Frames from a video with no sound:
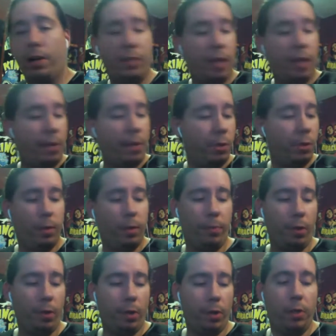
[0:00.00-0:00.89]
I'm
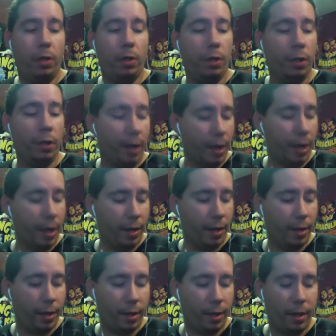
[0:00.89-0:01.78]
doing pretty good.
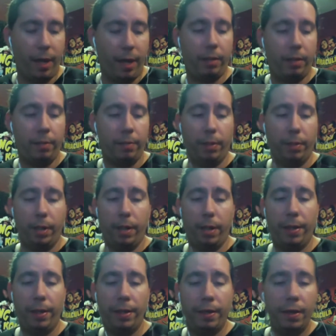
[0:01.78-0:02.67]
I can't
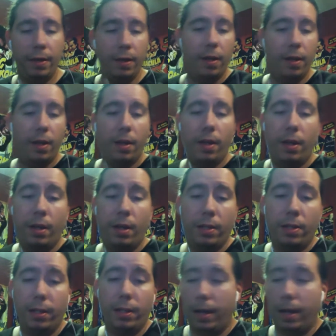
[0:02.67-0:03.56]
complain.
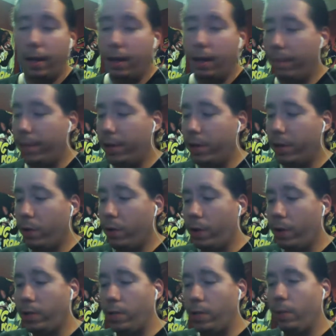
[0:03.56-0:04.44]
It's been a
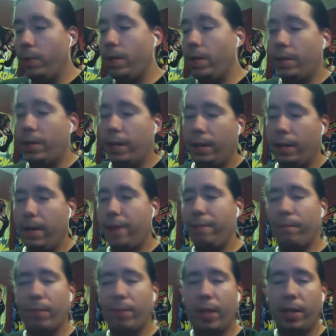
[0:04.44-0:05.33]
crazy week getting
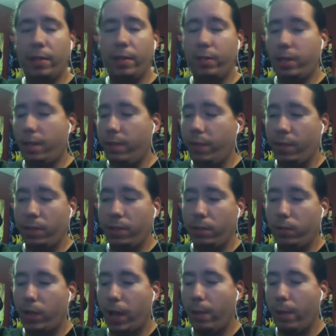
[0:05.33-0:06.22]
back from Thanksgiving and
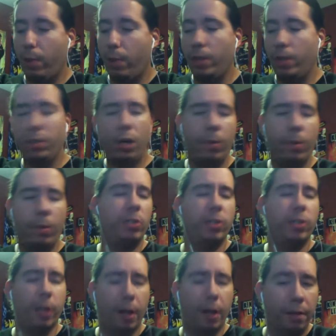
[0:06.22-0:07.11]
some time away. It's
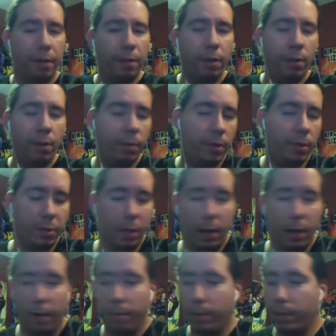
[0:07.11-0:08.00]
always tough,
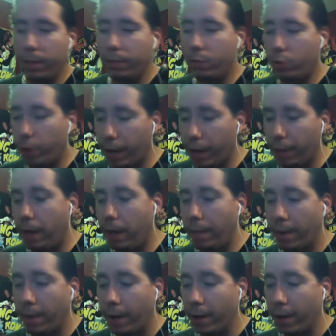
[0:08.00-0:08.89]
but trying my
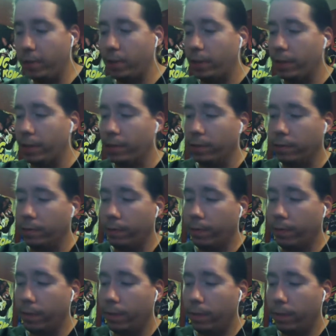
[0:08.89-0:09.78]
best and
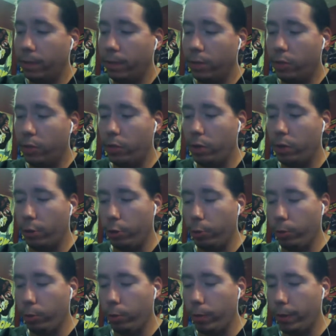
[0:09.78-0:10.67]
the struggle
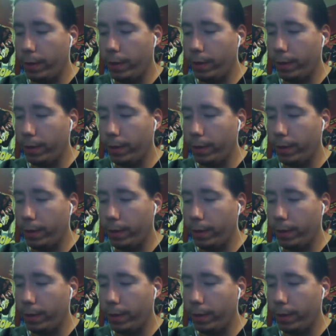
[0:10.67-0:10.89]
through it.